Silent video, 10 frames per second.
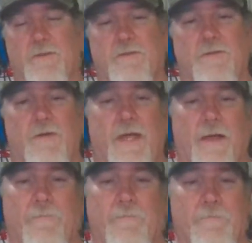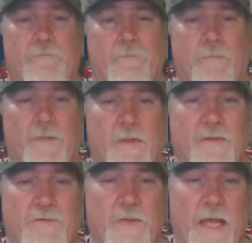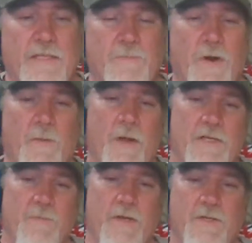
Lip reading: yeah. So that's pretty much my